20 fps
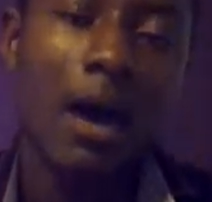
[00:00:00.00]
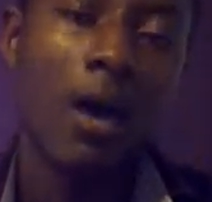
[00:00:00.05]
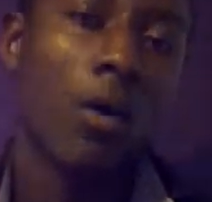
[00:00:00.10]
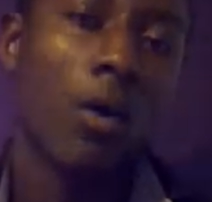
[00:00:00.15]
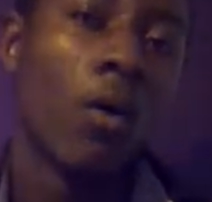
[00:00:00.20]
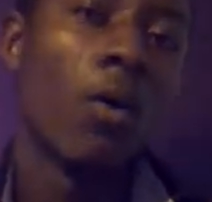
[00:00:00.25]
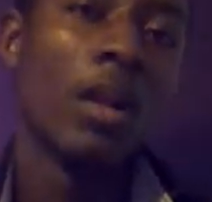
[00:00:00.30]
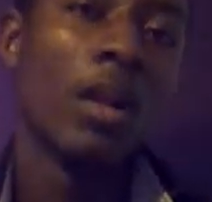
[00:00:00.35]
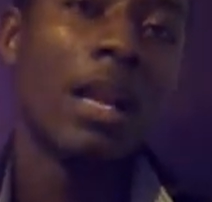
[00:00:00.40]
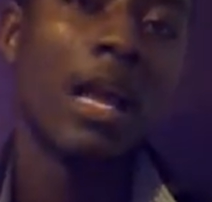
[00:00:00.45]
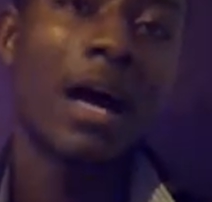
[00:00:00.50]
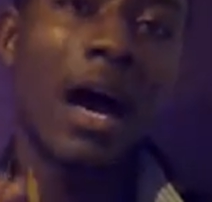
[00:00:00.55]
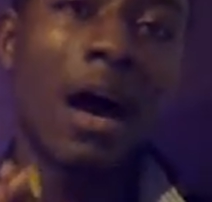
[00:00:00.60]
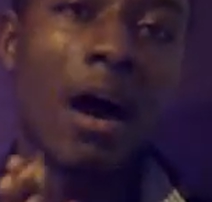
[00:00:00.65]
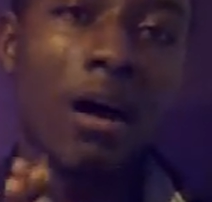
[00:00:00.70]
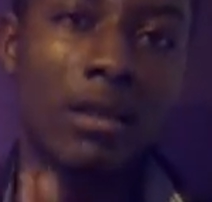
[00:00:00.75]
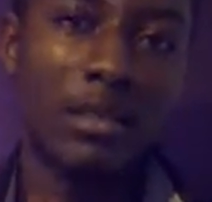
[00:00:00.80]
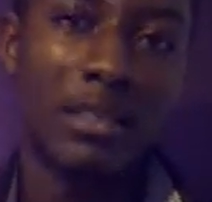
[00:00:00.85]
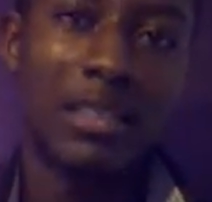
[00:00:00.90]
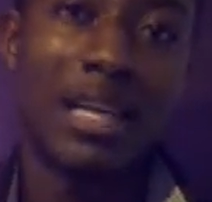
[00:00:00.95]
All
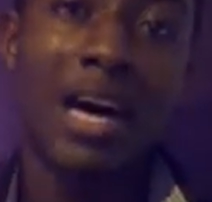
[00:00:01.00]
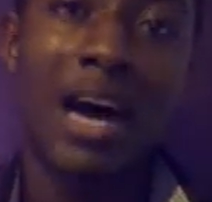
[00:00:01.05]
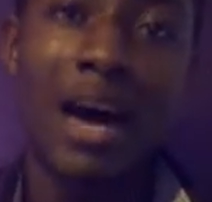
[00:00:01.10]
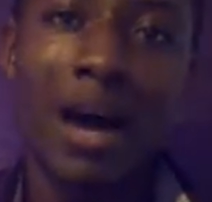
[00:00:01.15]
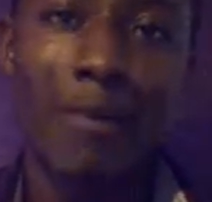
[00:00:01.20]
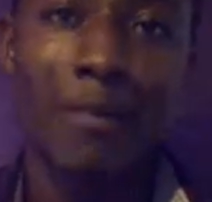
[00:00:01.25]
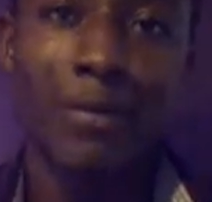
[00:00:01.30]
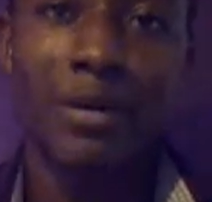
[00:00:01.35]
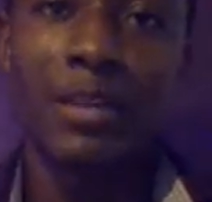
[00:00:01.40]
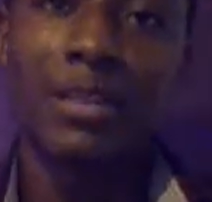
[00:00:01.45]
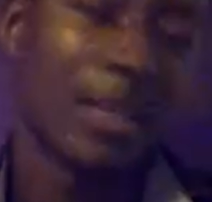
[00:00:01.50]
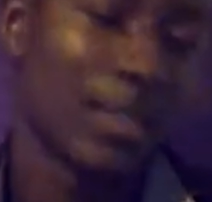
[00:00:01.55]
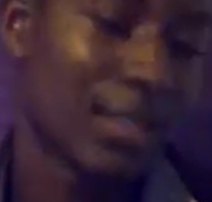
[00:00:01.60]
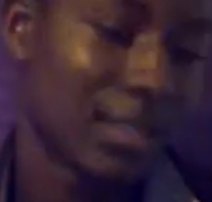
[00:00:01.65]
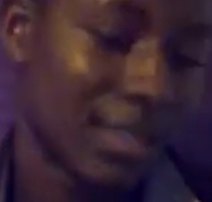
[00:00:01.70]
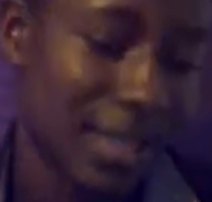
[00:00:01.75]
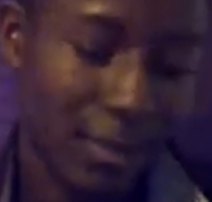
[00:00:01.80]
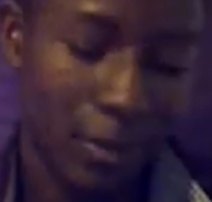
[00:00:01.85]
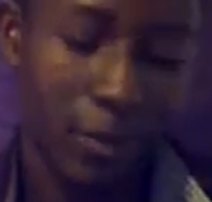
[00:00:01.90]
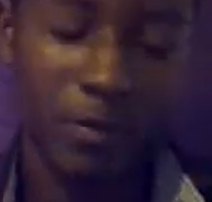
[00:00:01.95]
these are happening at the
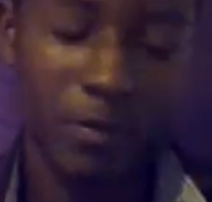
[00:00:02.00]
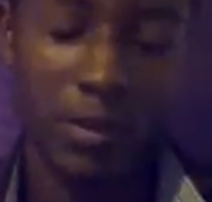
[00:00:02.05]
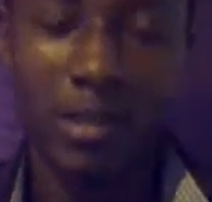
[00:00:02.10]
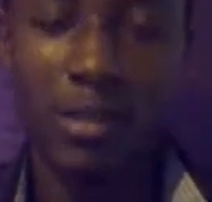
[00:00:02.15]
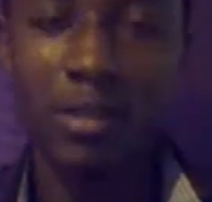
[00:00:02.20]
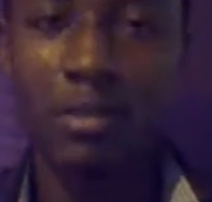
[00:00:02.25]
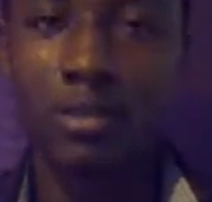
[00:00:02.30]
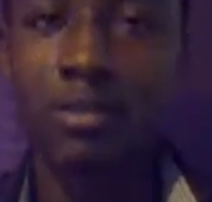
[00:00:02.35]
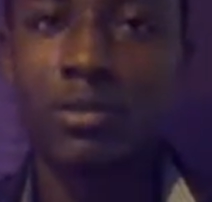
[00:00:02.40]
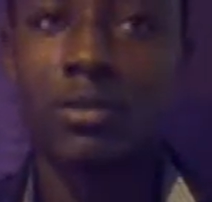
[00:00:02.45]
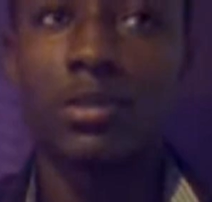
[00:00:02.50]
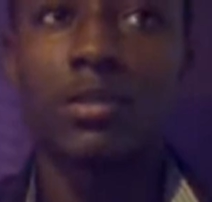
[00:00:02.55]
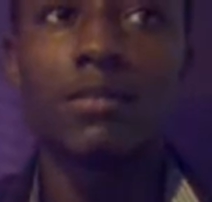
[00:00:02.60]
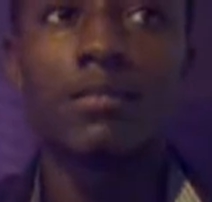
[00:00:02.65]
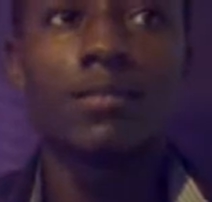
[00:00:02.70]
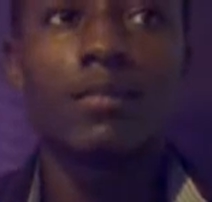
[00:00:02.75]
site of the injury.